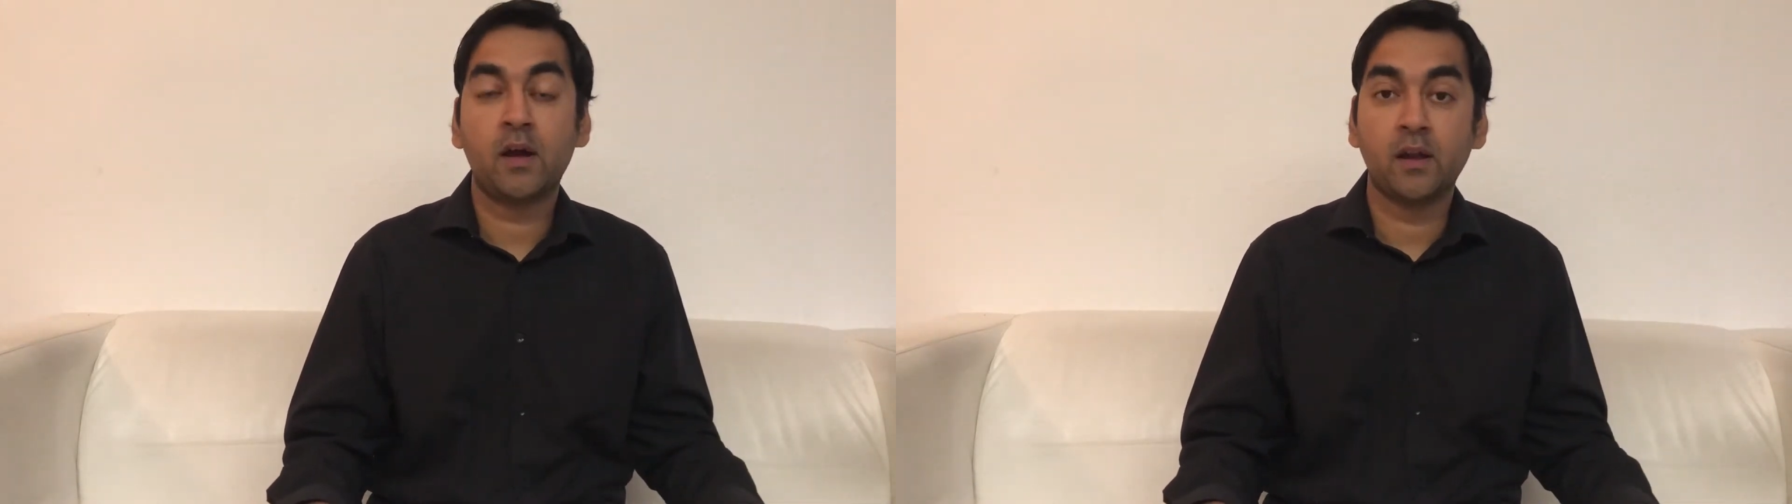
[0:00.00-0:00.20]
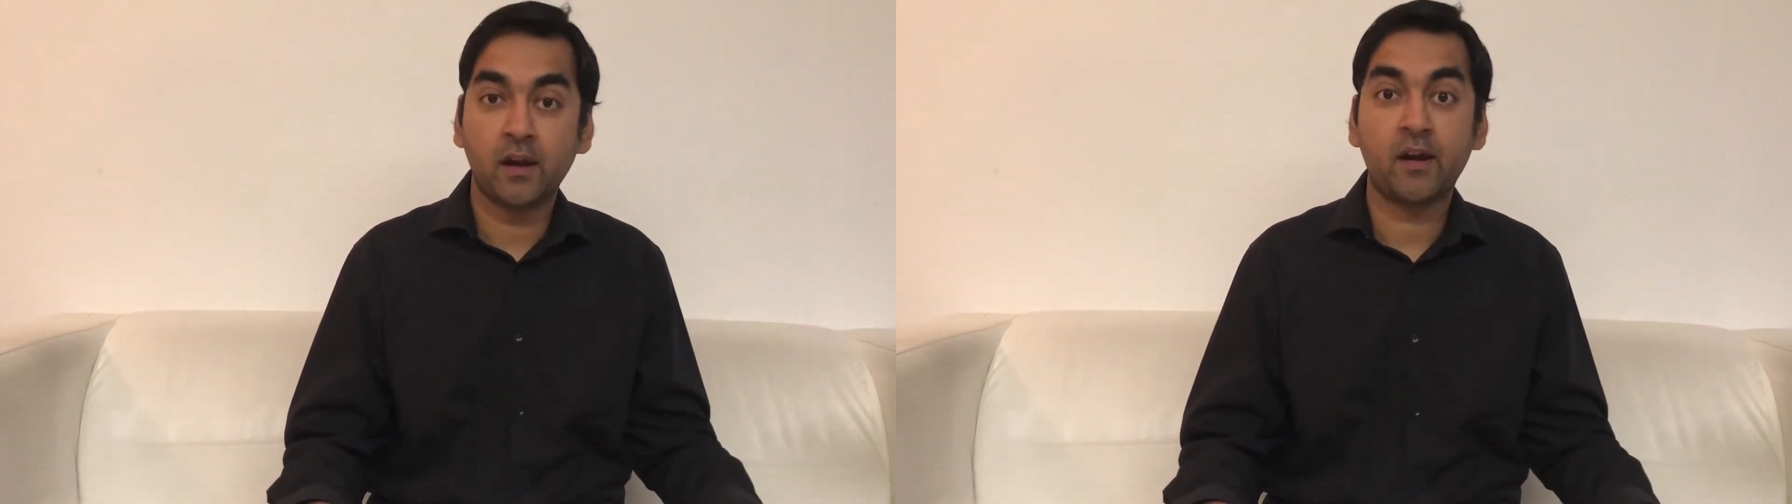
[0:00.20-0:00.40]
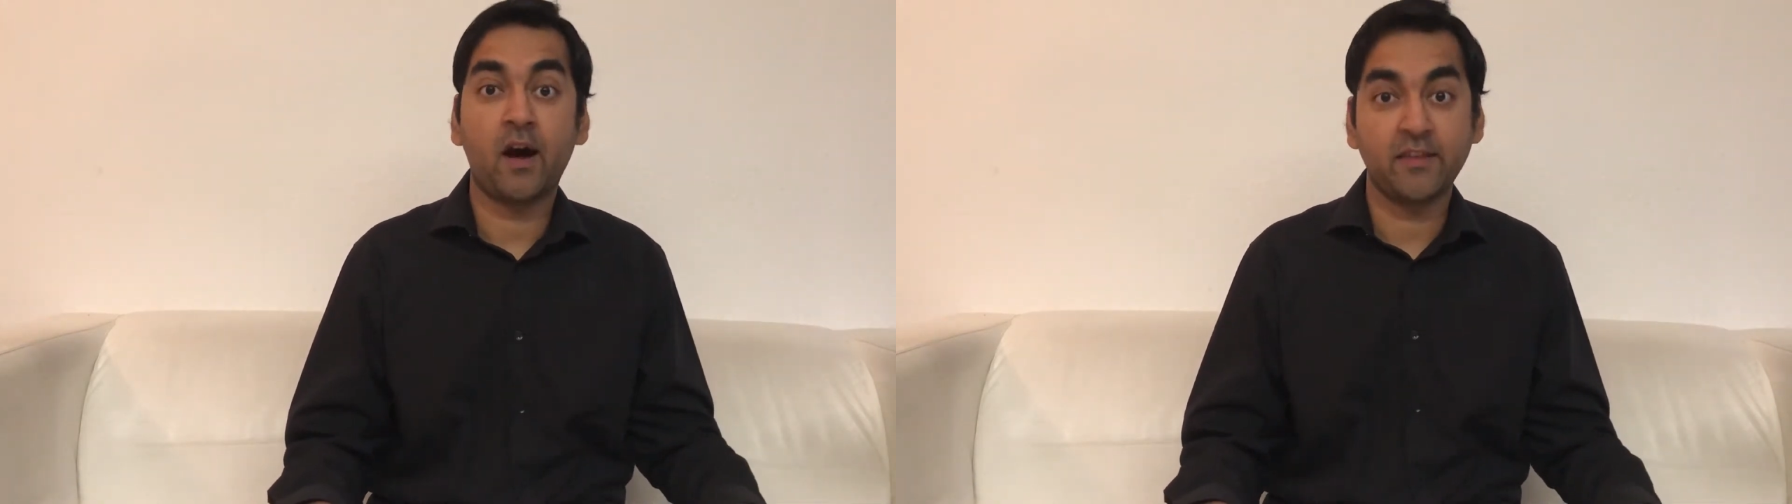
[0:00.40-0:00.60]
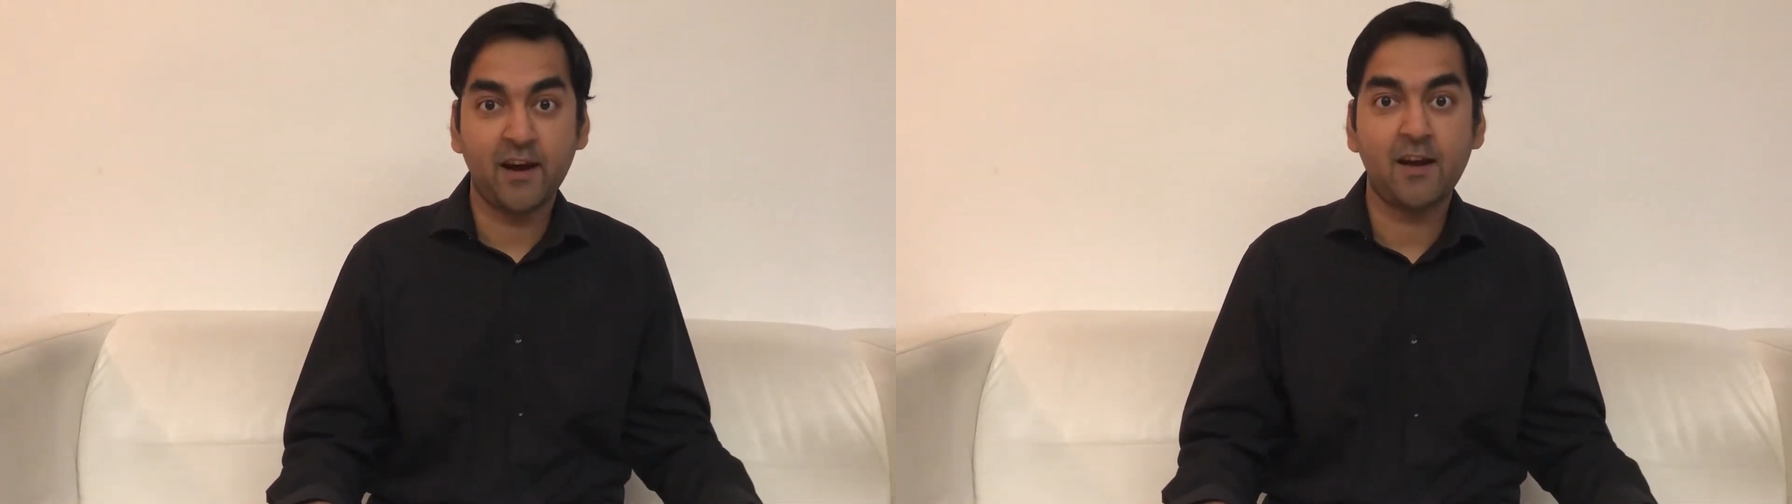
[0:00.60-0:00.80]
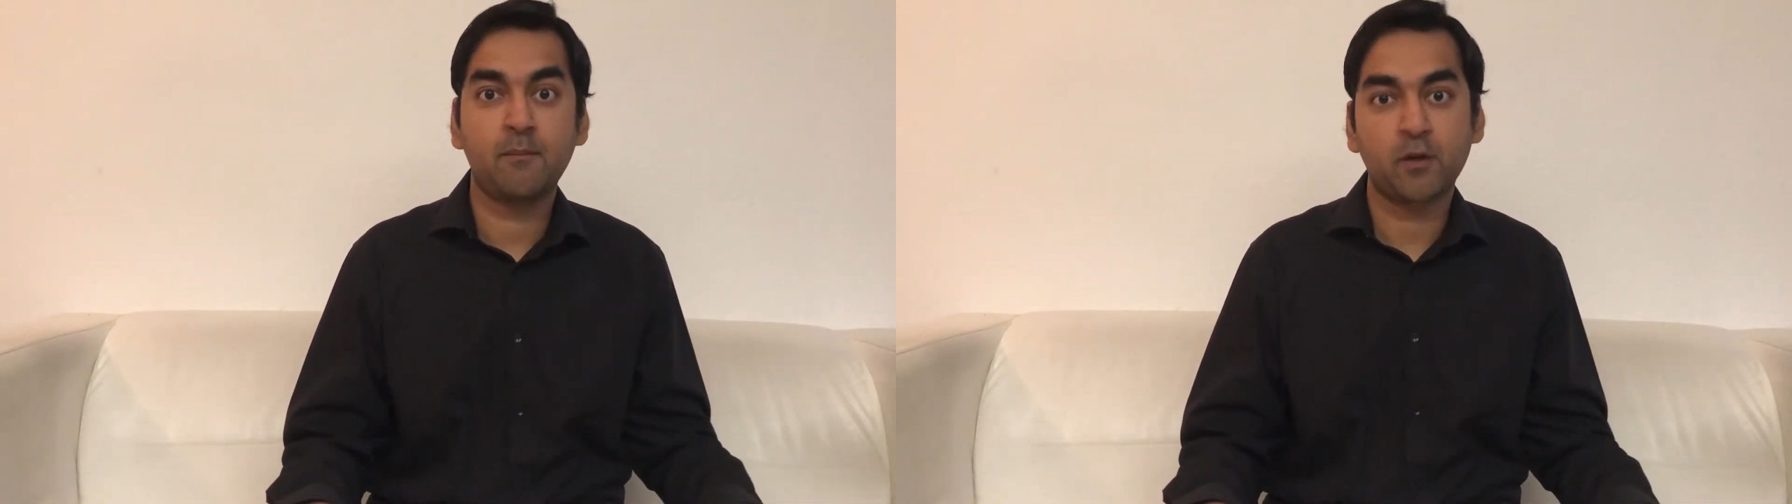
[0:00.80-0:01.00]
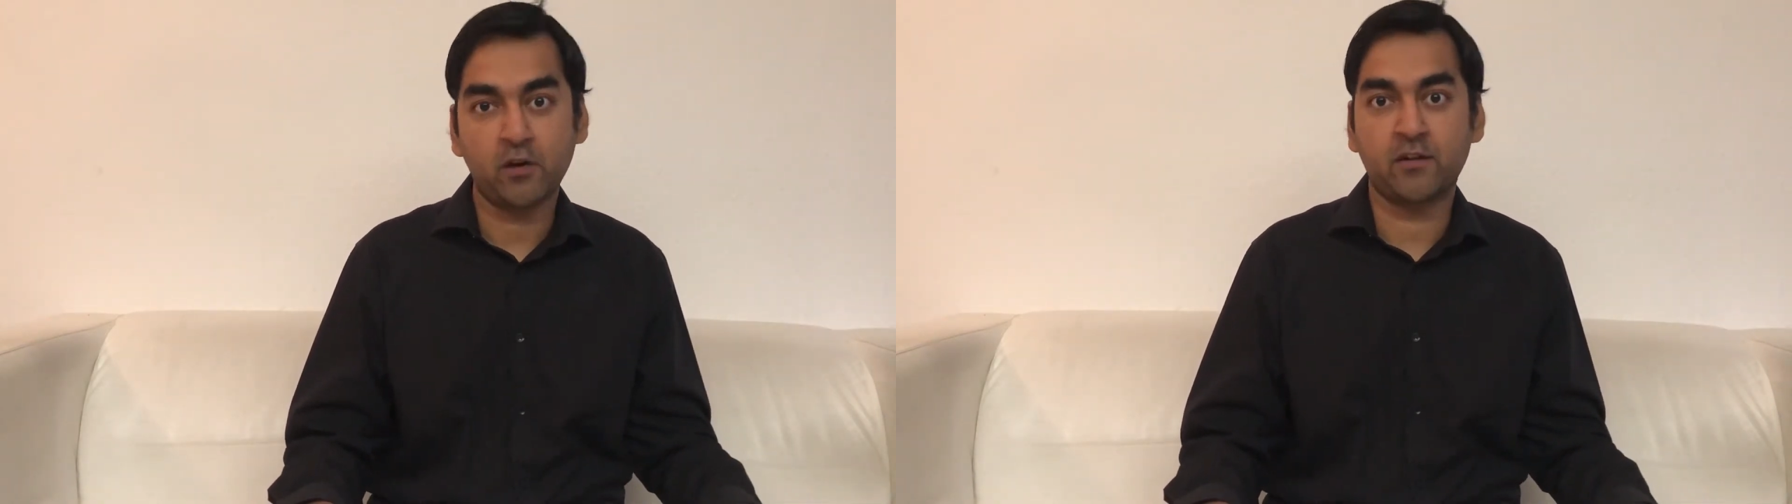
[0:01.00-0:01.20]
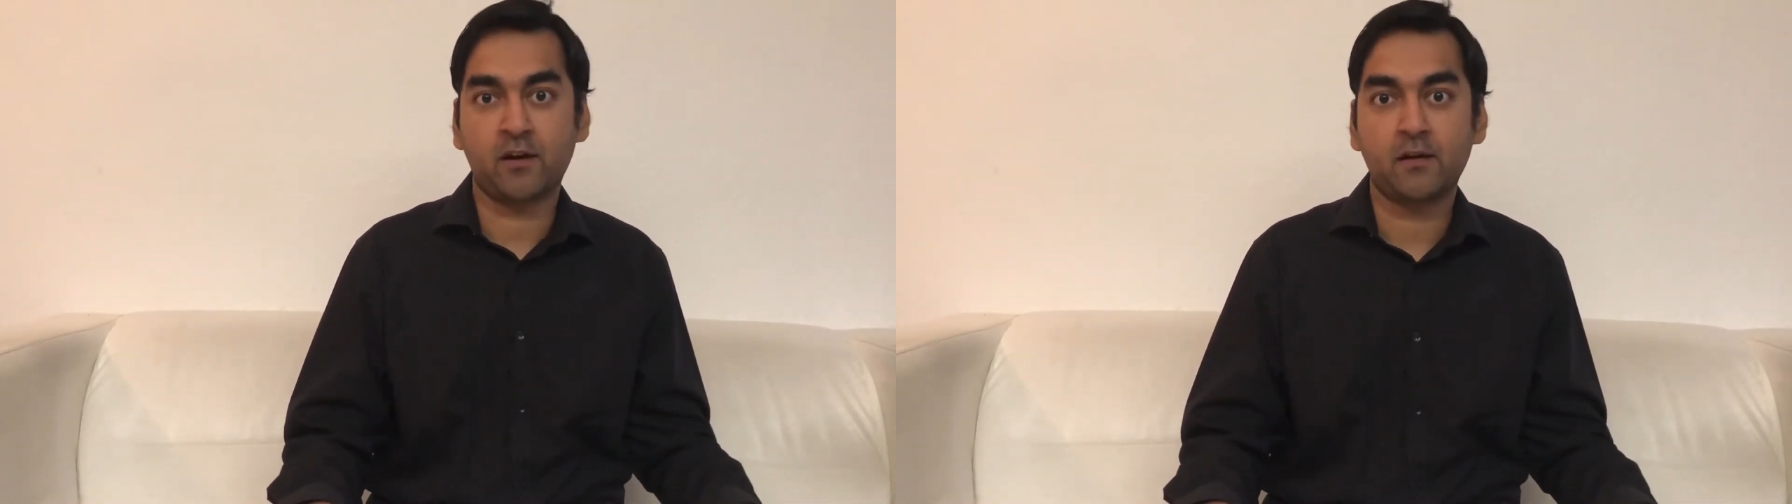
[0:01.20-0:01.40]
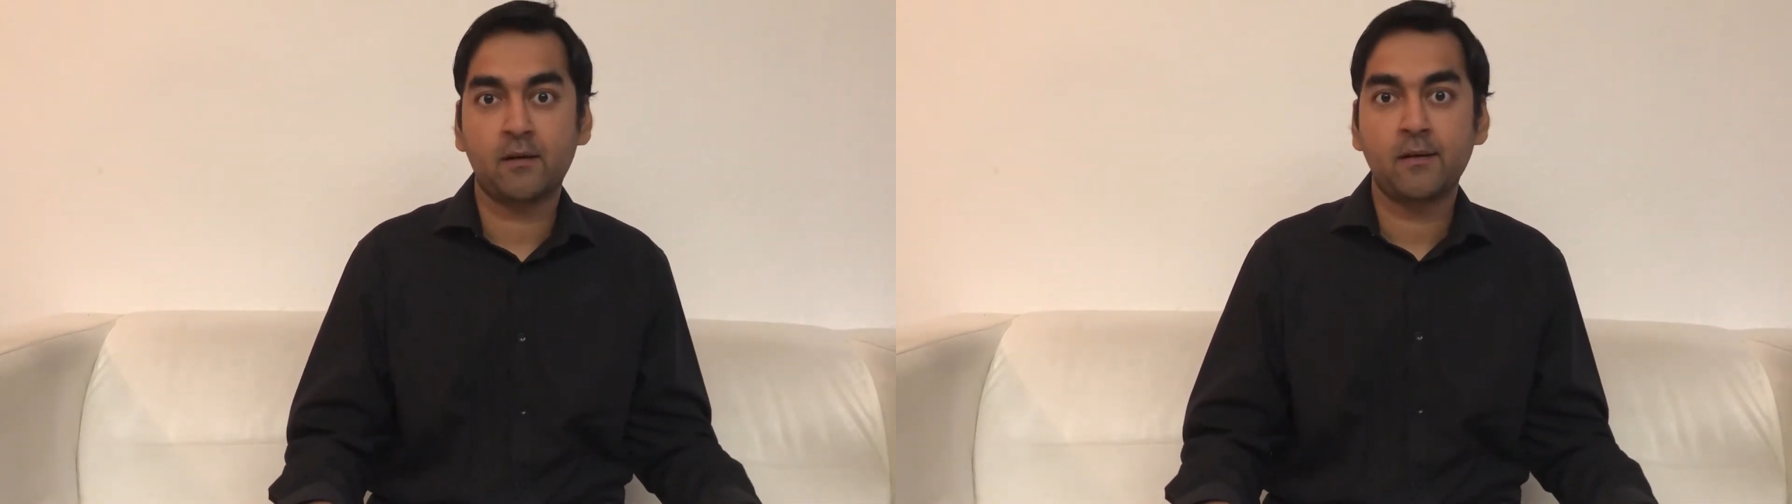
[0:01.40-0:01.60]
in an Agile
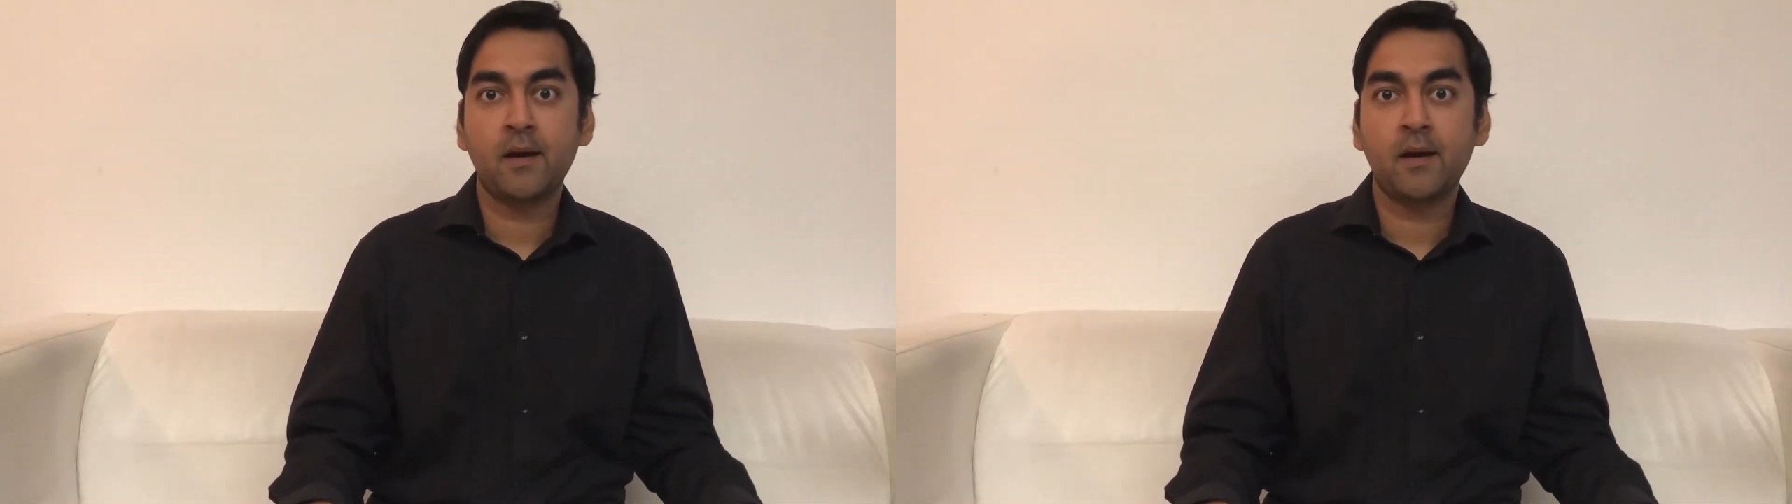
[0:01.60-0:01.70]
project.